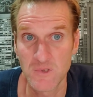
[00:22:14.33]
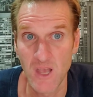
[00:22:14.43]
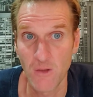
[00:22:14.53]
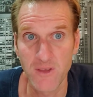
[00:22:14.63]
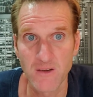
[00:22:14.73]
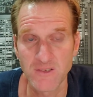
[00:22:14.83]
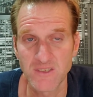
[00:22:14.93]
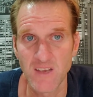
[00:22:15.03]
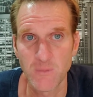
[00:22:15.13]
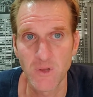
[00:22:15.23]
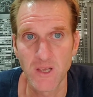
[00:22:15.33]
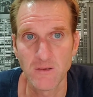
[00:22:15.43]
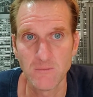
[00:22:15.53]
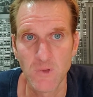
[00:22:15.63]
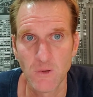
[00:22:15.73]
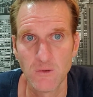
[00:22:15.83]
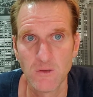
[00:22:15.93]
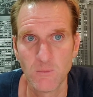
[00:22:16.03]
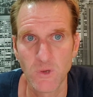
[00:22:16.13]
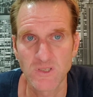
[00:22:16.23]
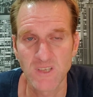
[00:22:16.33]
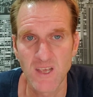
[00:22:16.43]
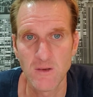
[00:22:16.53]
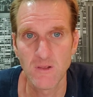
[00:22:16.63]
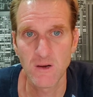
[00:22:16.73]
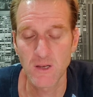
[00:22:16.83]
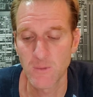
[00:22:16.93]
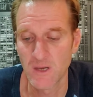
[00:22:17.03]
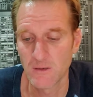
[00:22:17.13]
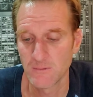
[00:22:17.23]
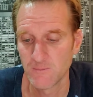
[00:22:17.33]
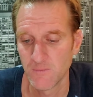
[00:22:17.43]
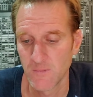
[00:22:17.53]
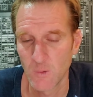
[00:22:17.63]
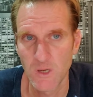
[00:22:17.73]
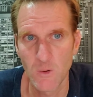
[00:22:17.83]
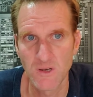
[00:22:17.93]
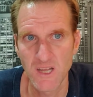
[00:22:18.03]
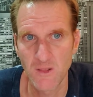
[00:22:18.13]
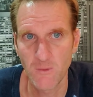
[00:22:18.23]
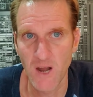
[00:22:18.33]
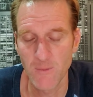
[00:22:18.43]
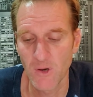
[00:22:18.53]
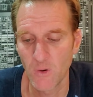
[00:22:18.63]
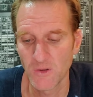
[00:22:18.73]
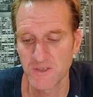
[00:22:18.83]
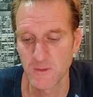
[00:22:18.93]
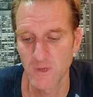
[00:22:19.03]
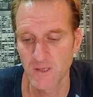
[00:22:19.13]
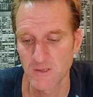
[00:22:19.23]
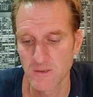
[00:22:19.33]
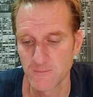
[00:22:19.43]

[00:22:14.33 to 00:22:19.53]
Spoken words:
healthcare is a safe play. No, what say you there, Camille? Are we going down the rabbit hole too much?